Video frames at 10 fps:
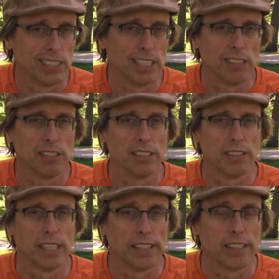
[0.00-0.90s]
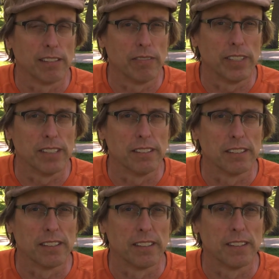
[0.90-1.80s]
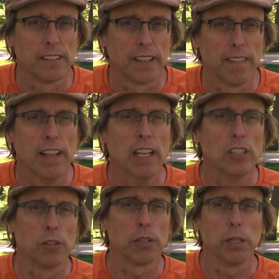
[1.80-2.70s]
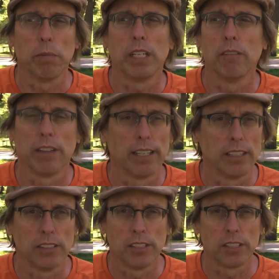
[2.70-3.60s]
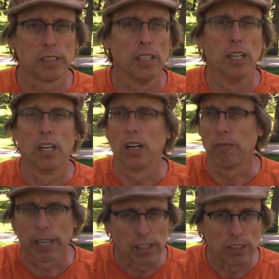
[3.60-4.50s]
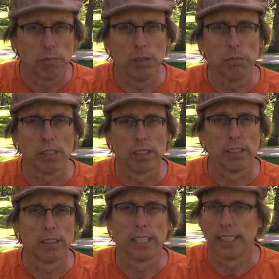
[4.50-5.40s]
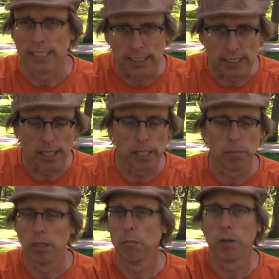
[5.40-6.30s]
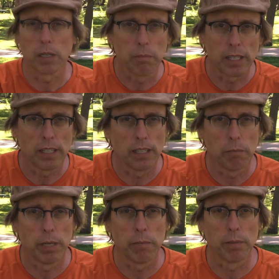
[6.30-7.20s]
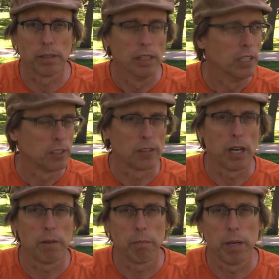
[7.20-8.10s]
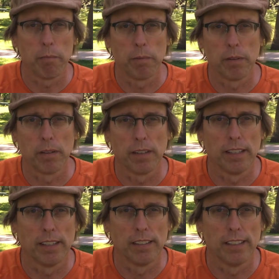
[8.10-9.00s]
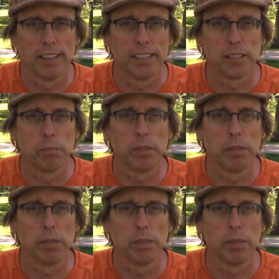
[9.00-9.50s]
Otherwise, I think it fails. Okay? So we're going to begin with that, just a record of movement in time, mark making on paper. So grab your paper and let us